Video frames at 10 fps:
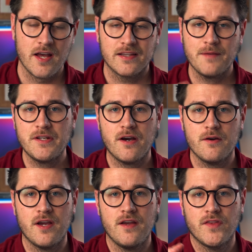Let me know
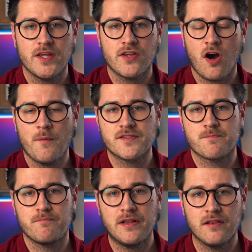in the comments
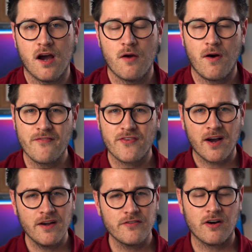below. I've
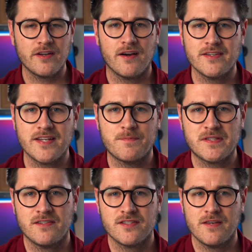kind of got an idea
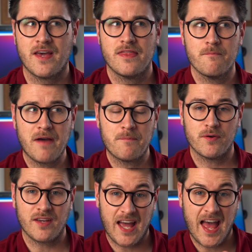potentially of getting the
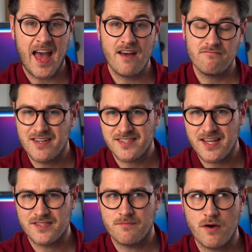MacBook Air, as it
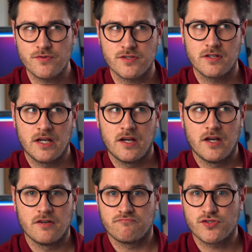is the most
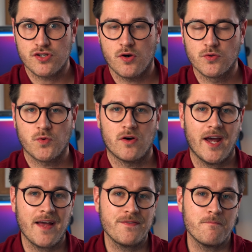sold one,
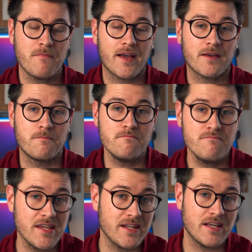and the Mac
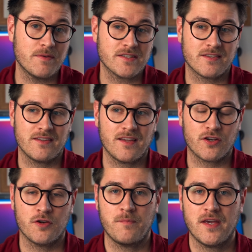Mini, because I think that
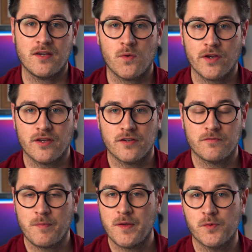could be quite good
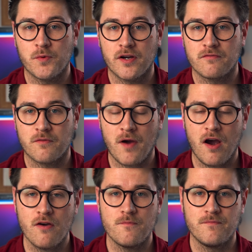for people working from
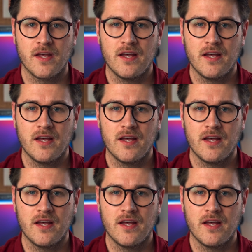home.